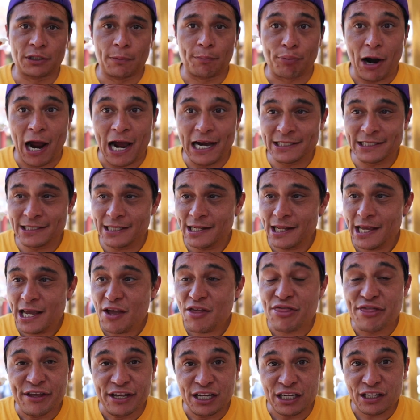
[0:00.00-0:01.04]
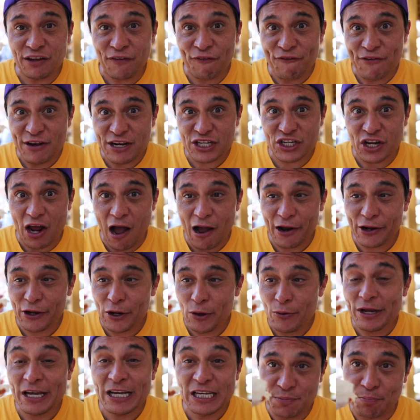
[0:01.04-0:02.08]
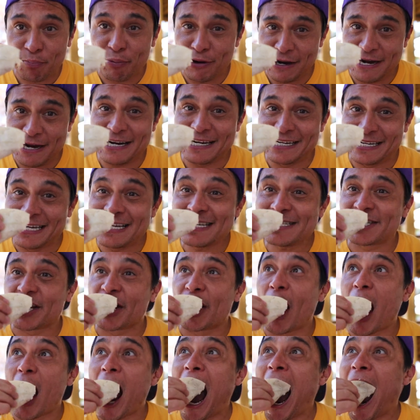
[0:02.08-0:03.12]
Surprisingly, this fish taco is pretty decent.